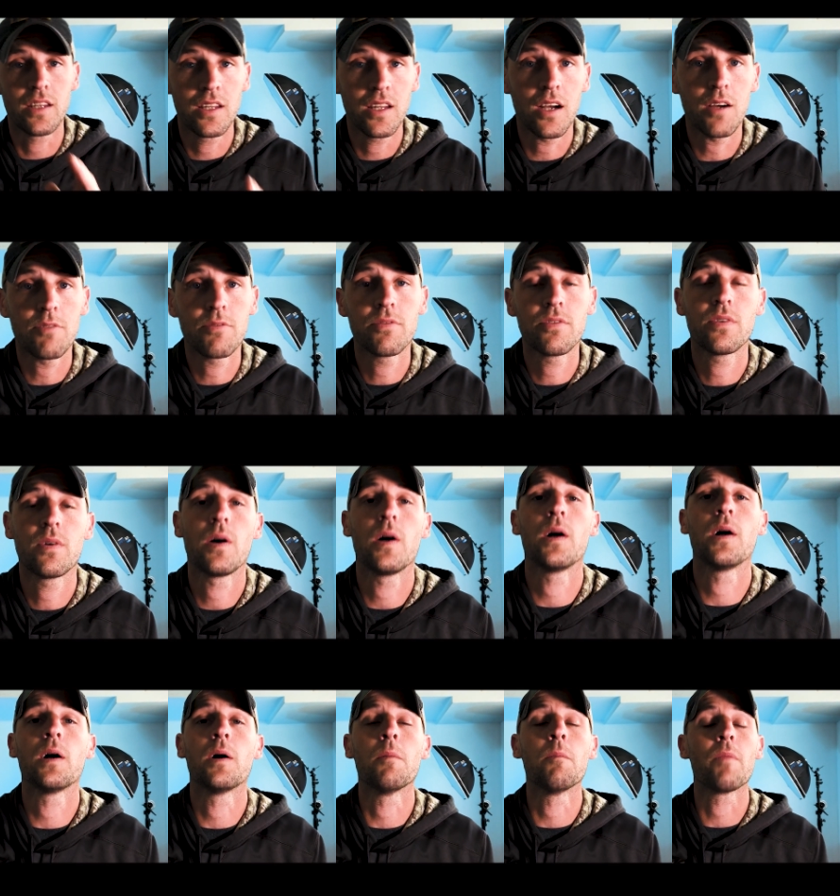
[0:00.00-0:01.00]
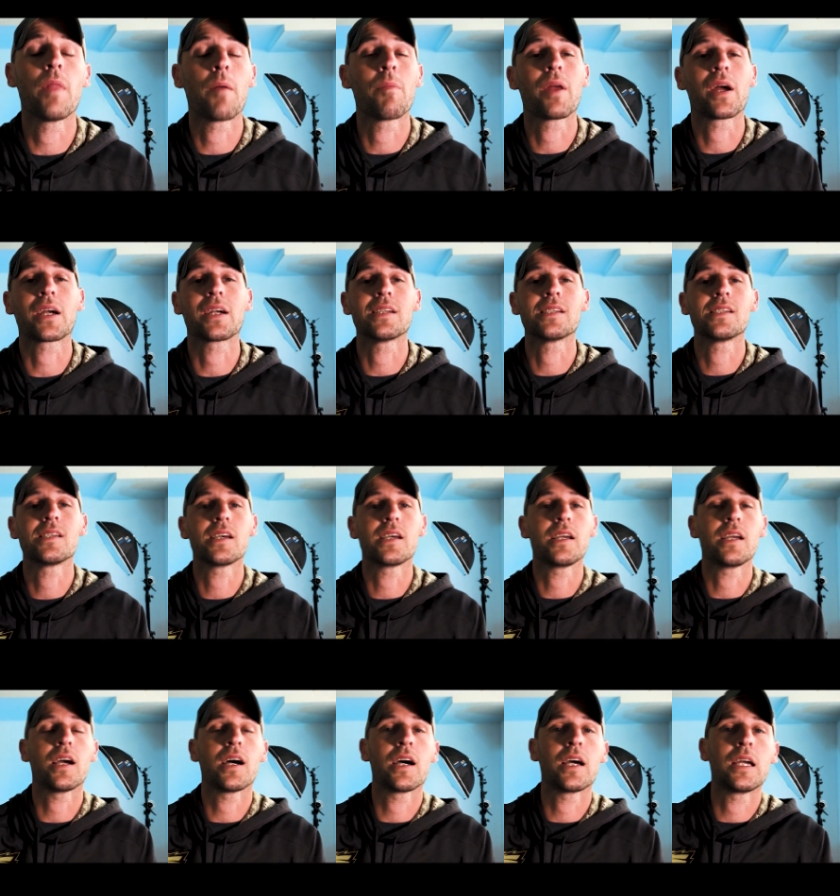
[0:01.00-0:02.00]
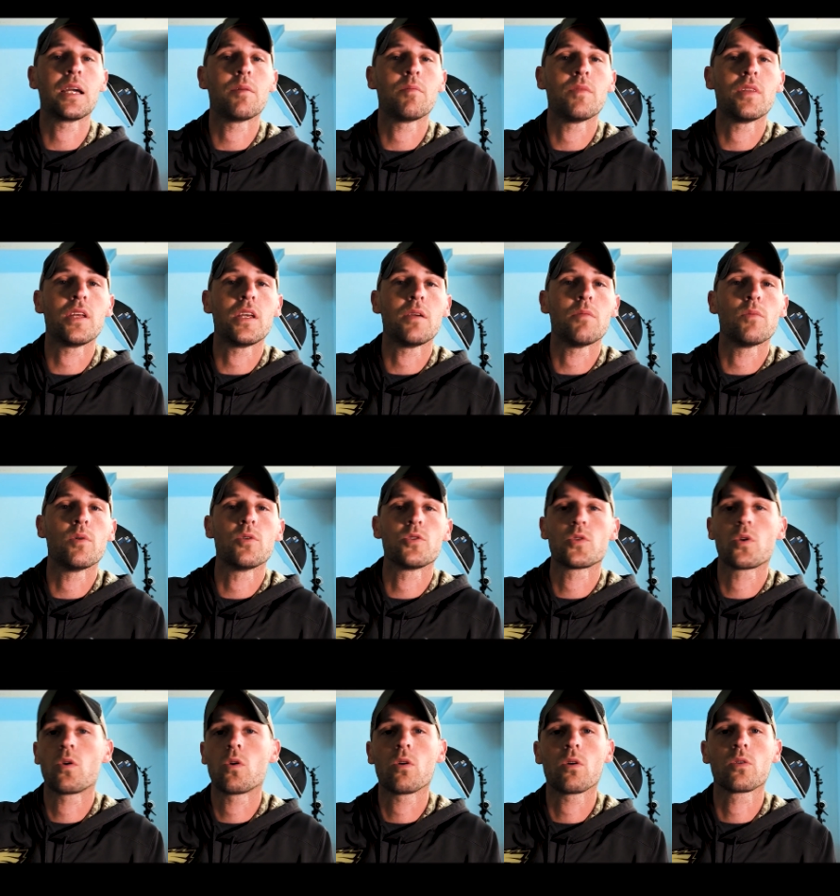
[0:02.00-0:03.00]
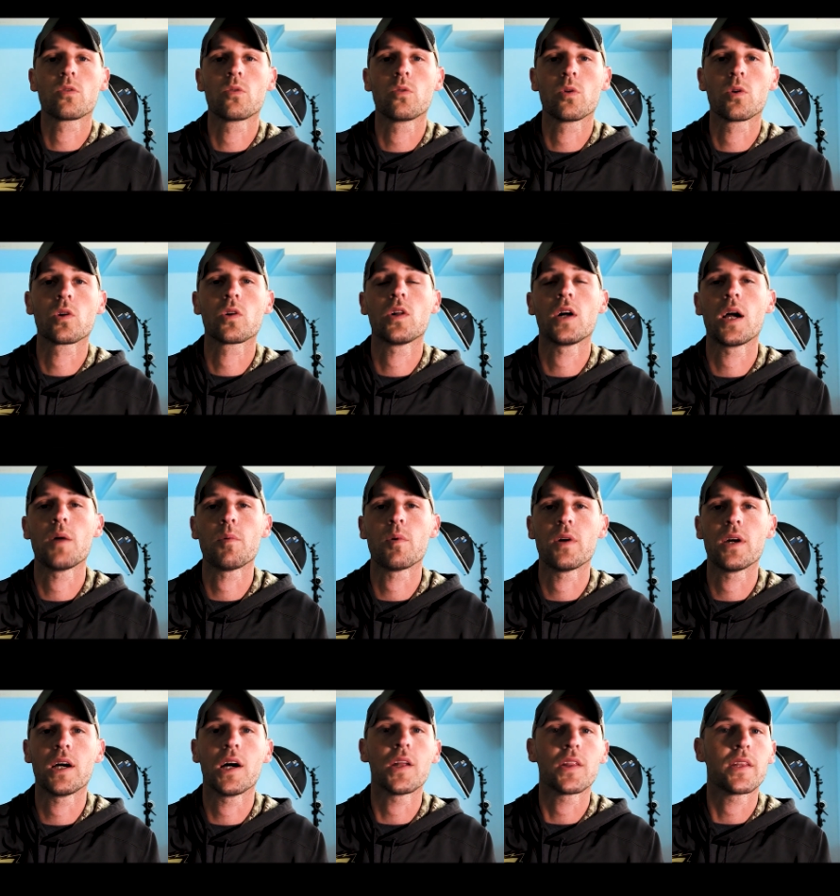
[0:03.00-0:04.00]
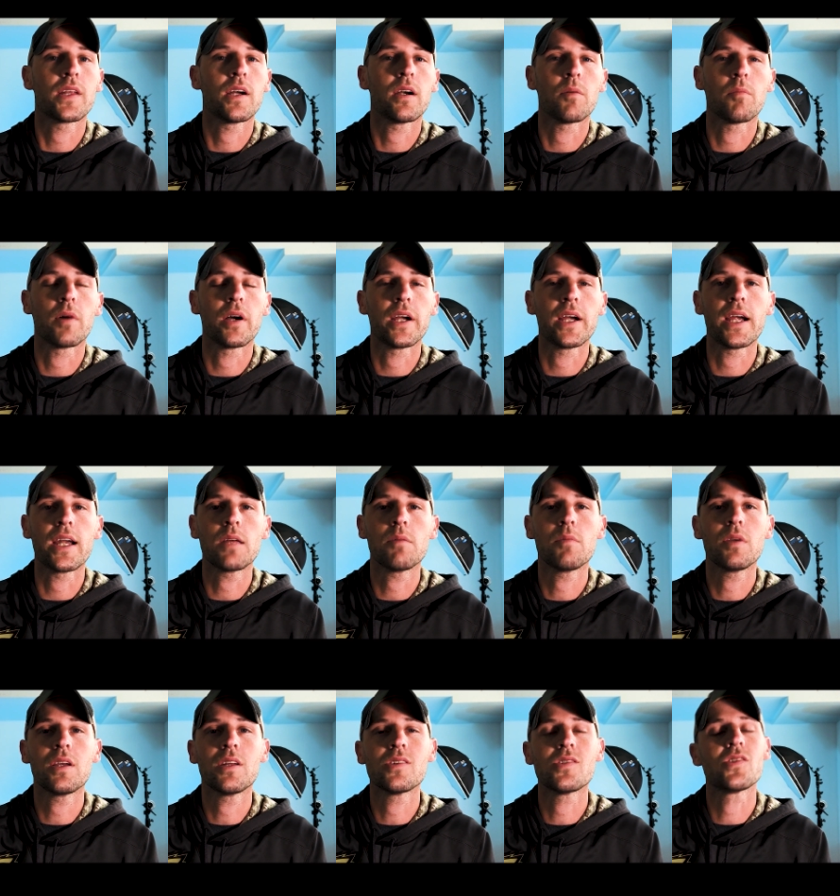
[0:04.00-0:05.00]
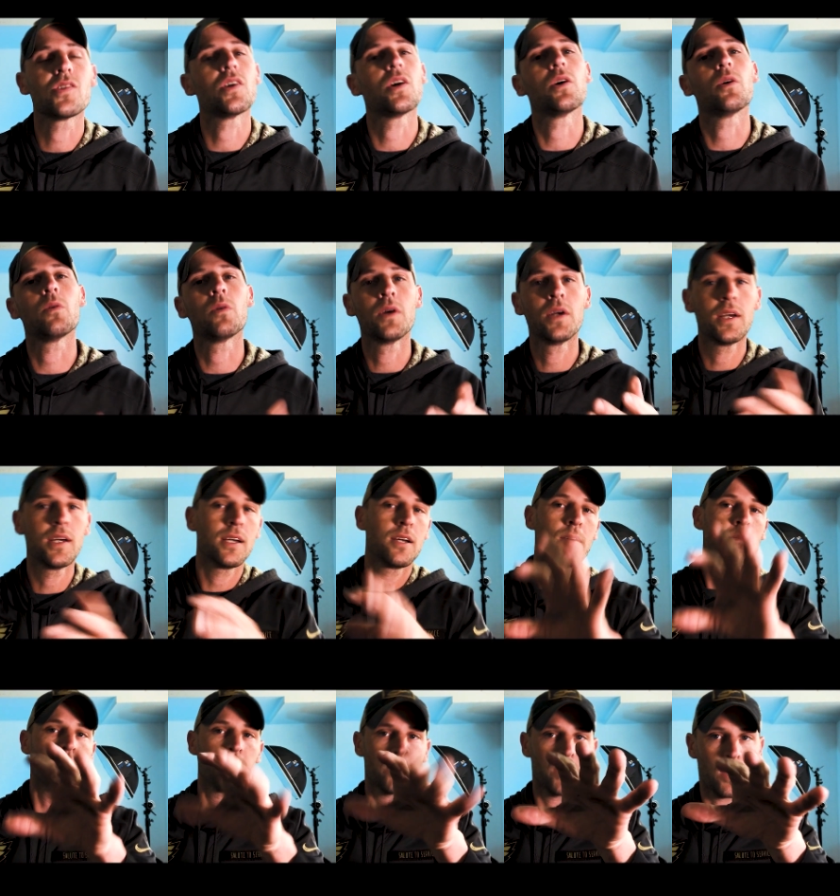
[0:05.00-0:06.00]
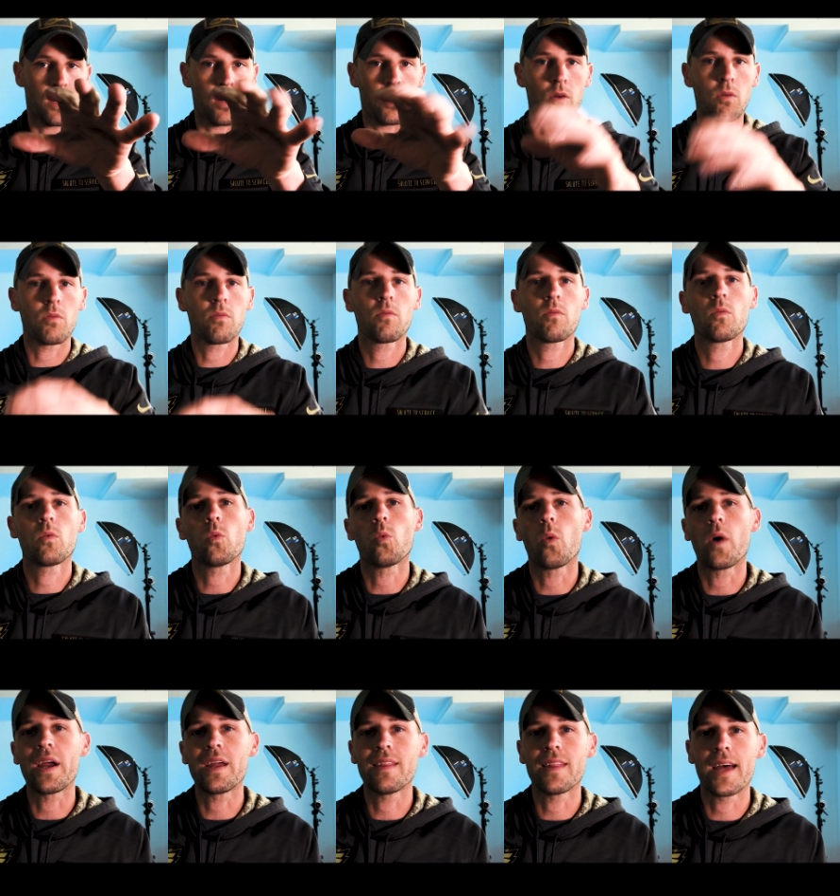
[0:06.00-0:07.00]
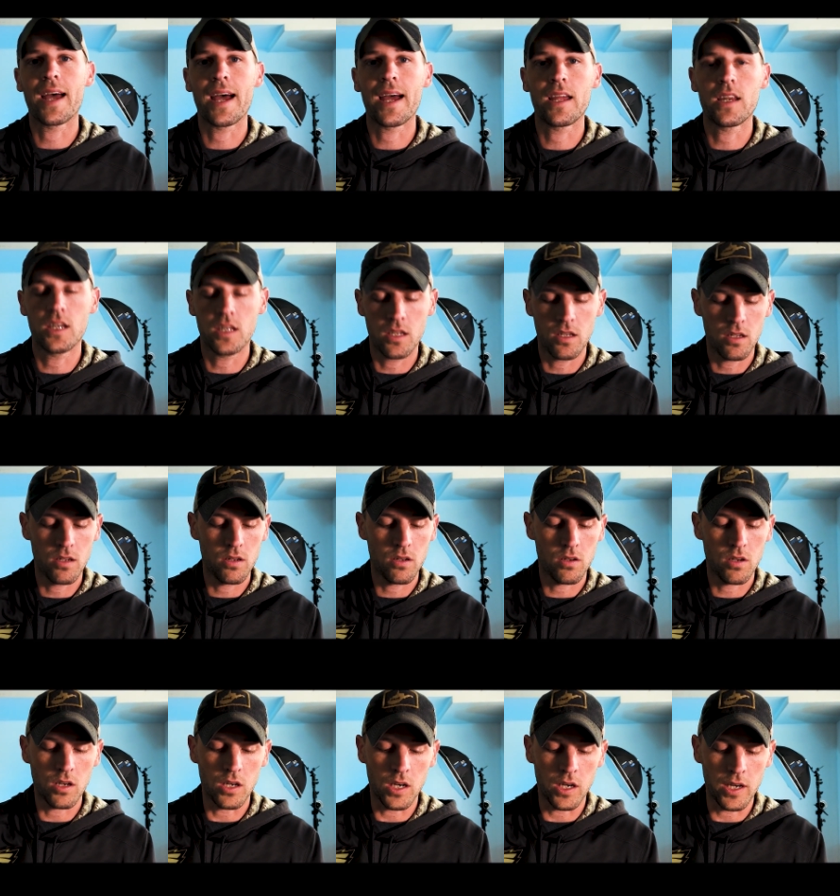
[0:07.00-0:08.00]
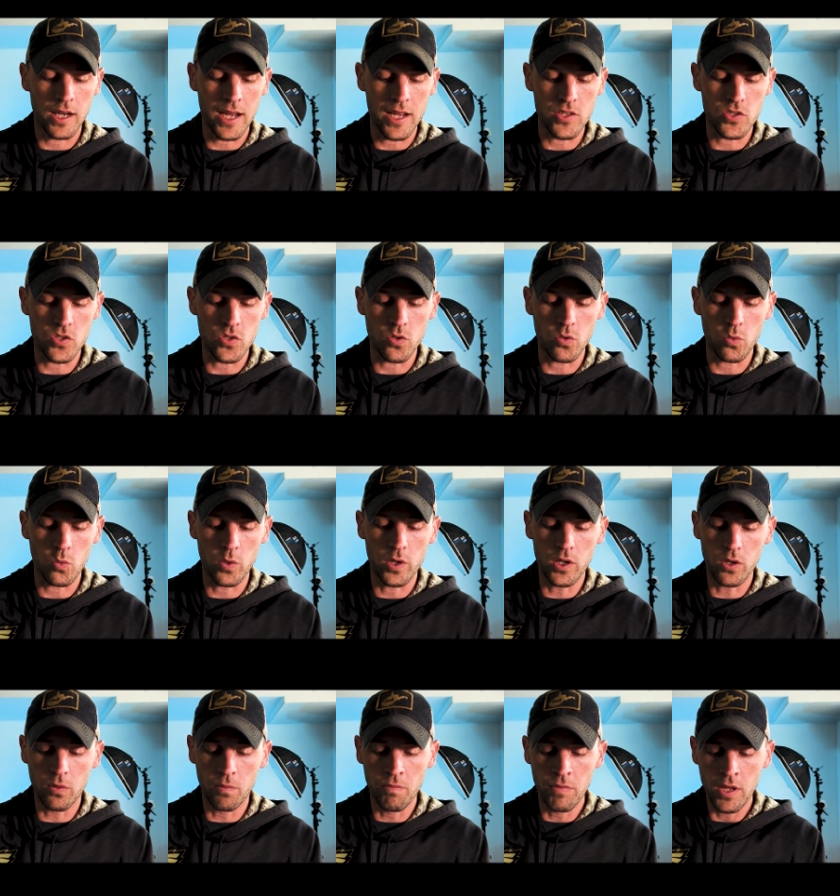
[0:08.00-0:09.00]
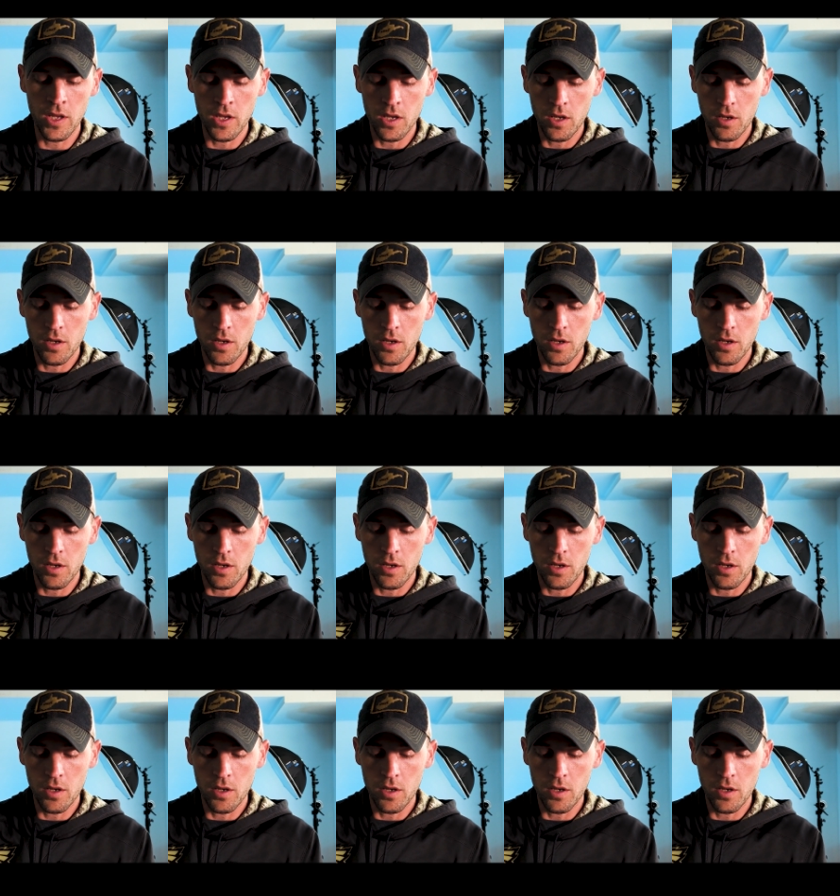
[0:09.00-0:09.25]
enough. I'm not gonna say I am the most hardcore climber out there by any means, so, you know, weigh that as you will.